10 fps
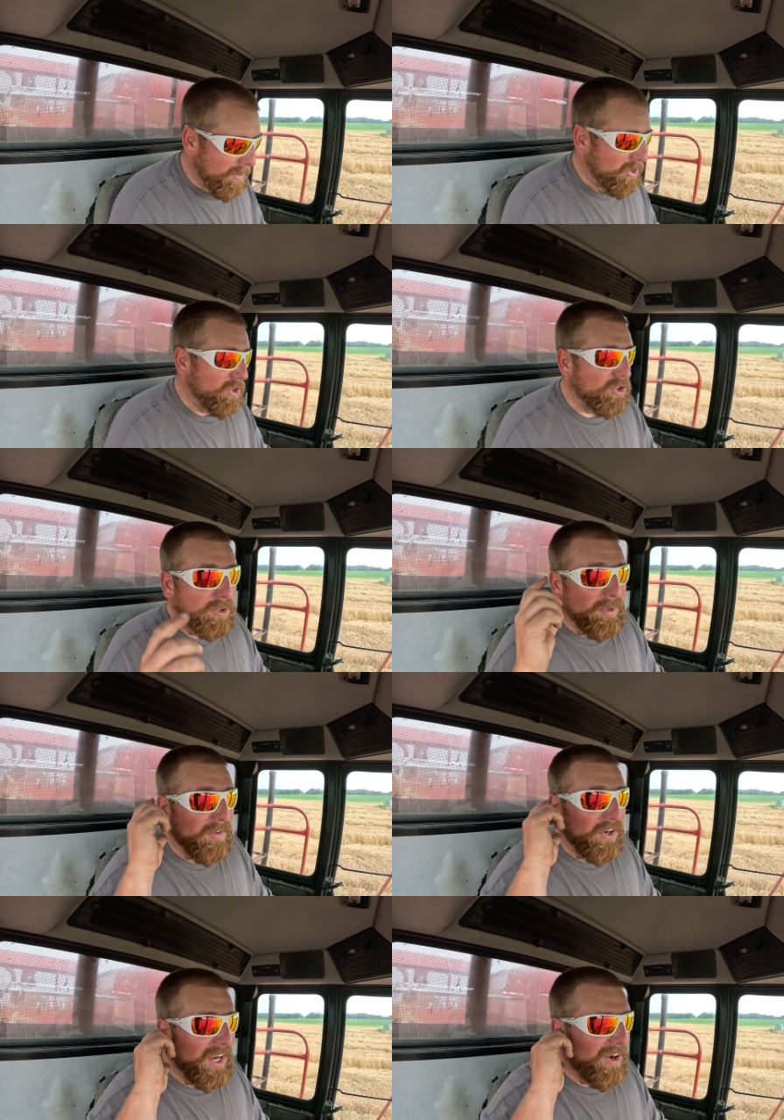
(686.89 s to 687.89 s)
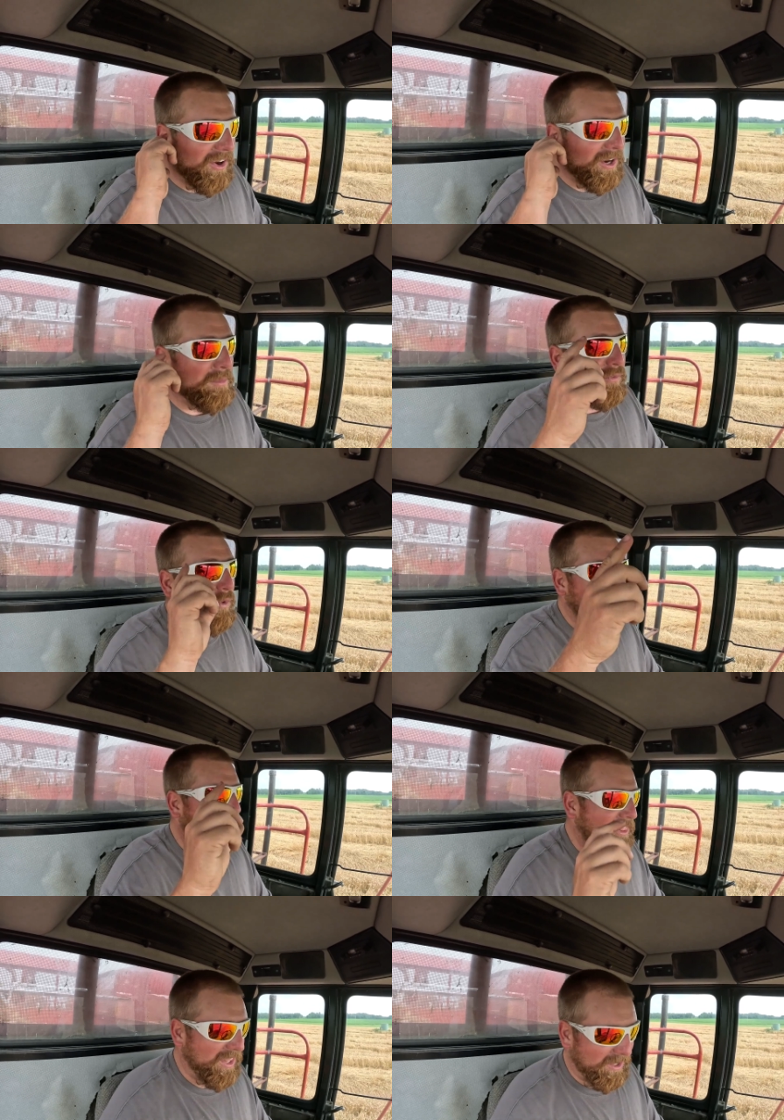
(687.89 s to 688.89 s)
But you should be able to hear it before
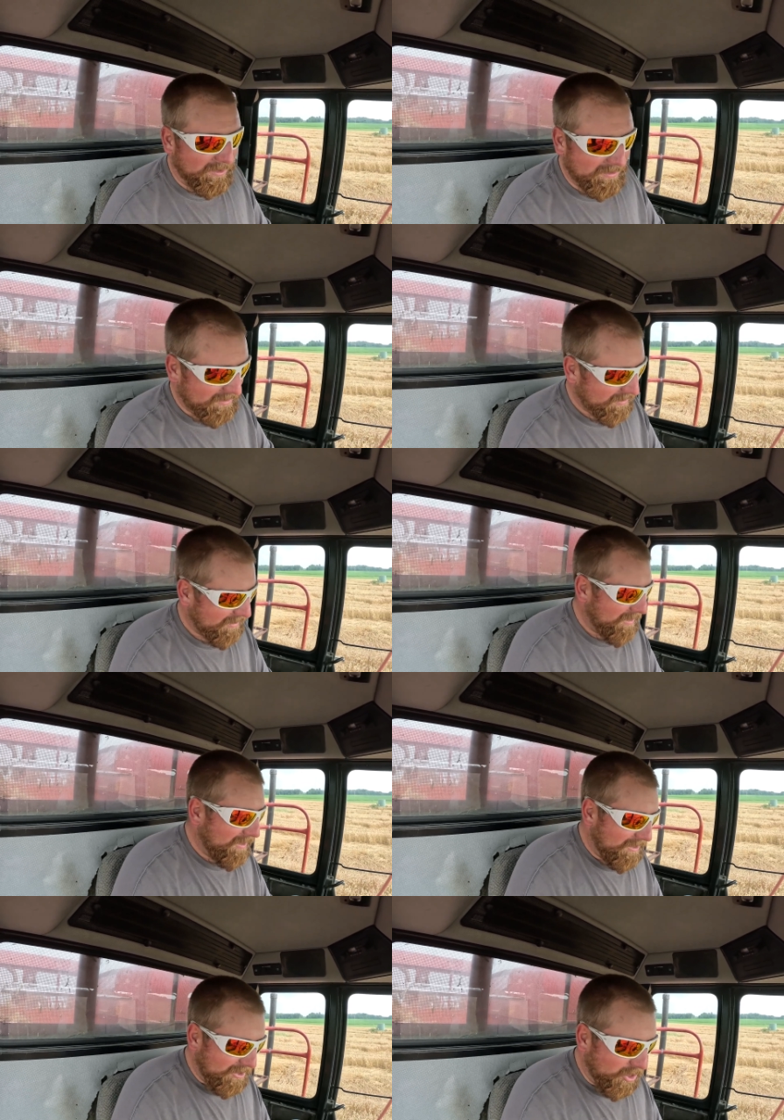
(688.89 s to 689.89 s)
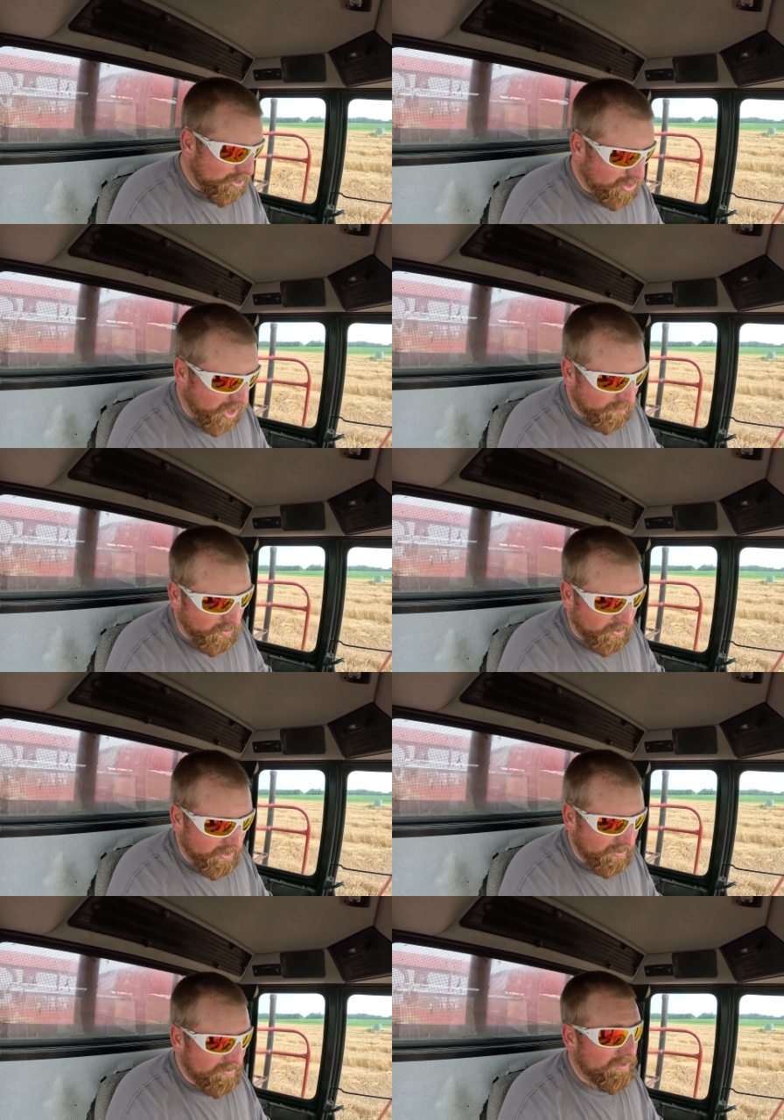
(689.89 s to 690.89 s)
that thing goes off on
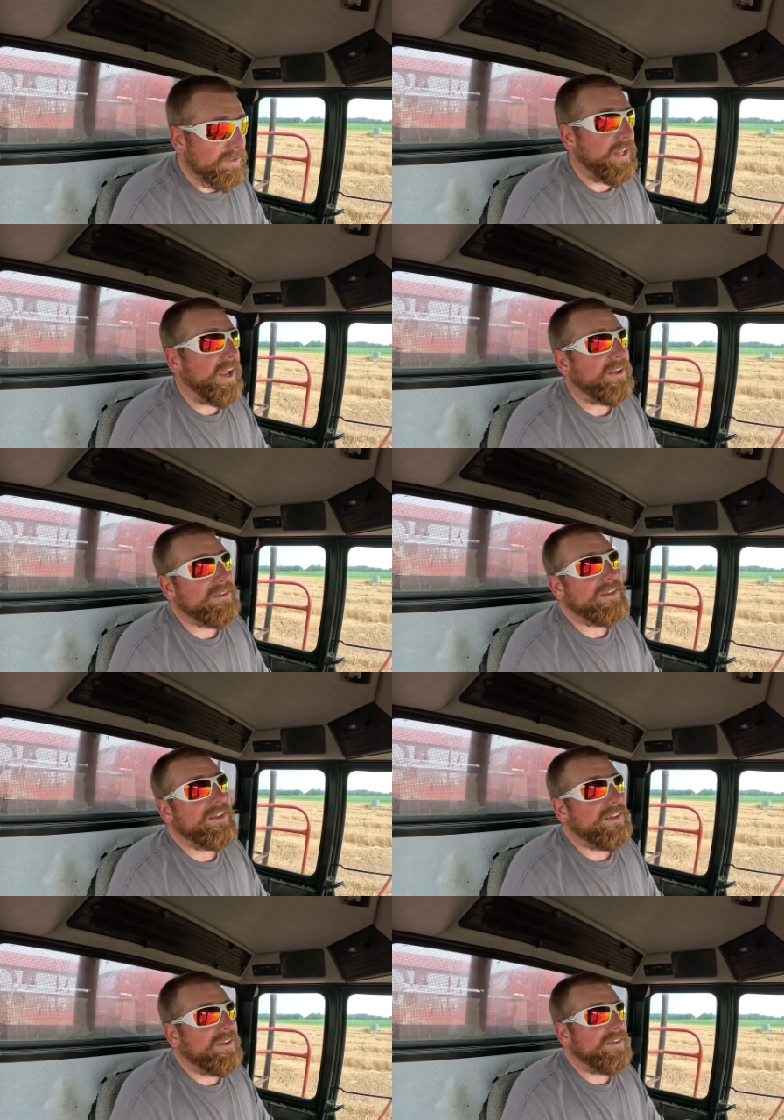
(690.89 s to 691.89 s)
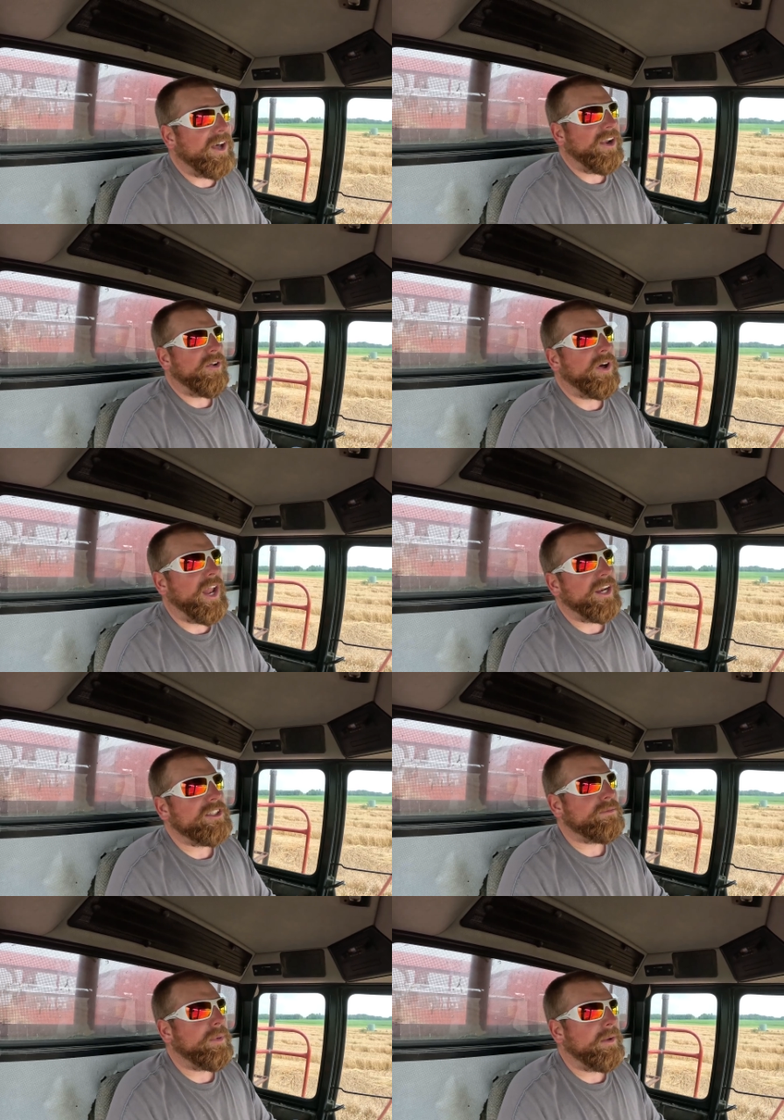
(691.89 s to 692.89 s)
you. I don't know, I
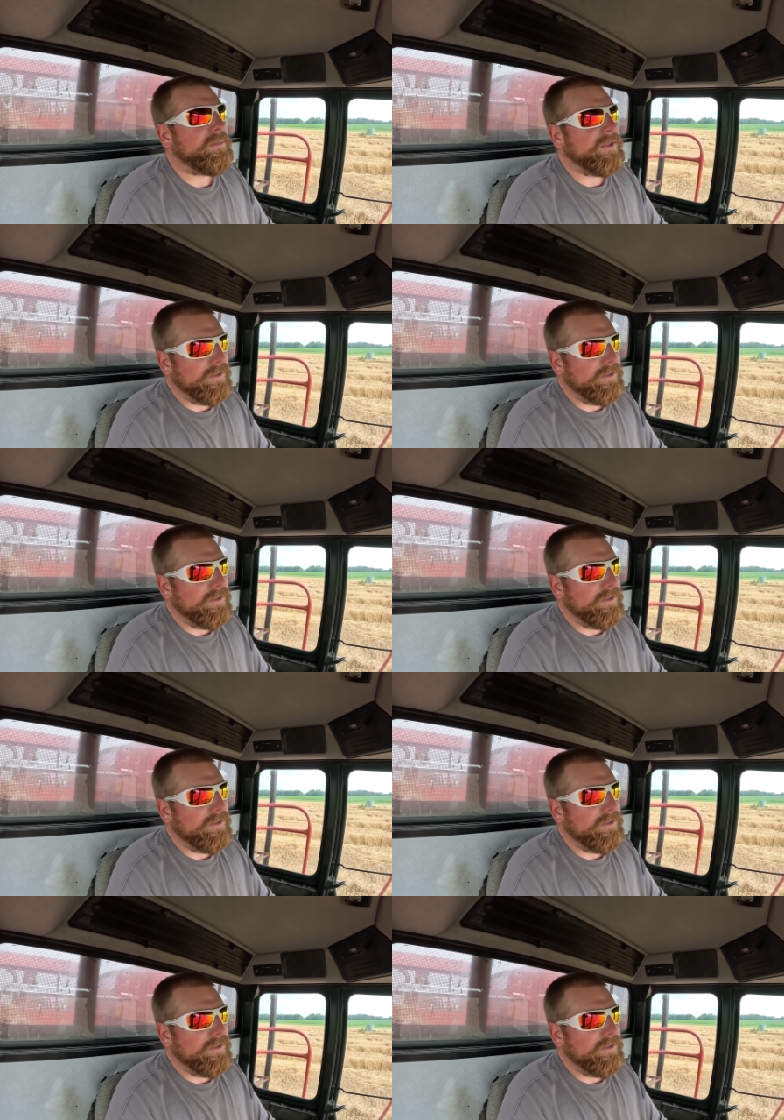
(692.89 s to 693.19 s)
just beep.